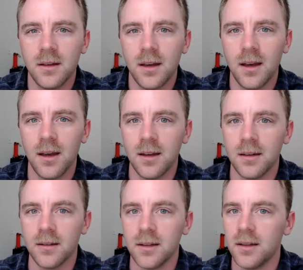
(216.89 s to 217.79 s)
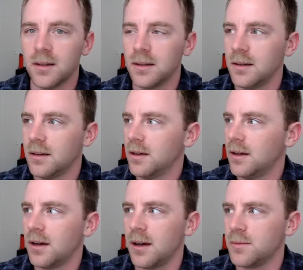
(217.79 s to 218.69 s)
And
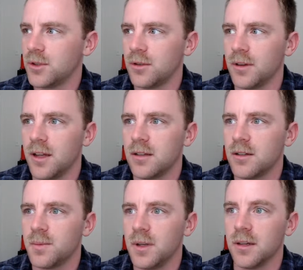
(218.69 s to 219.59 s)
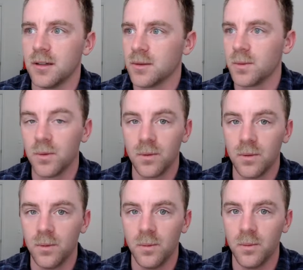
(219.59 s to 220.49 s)
I'm sure that's just
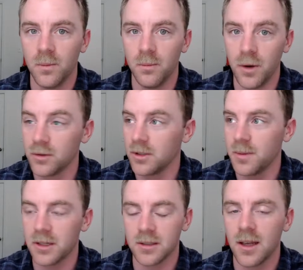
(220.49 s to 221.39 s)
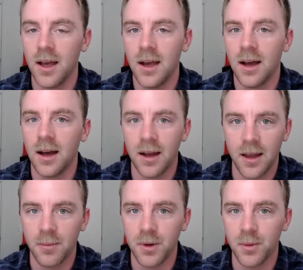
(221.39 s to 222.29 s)
mostly because I
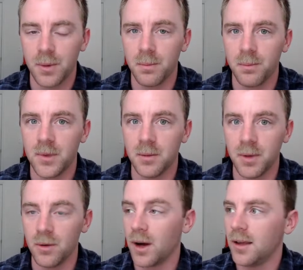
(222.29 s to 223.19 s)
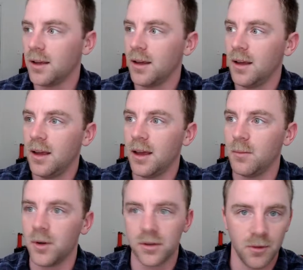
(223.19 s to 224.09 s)
happen to be white, and
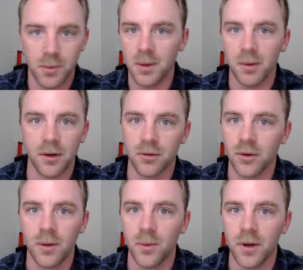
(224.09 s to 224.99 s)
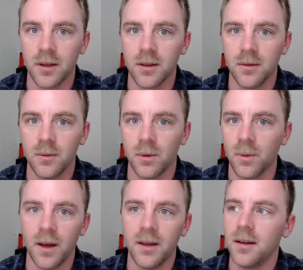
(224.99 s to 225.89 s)
most of the people I grew up with were
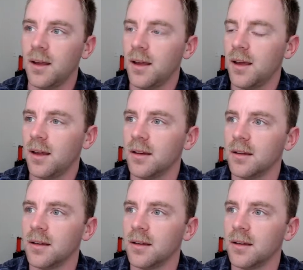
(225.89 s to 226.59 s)
white, and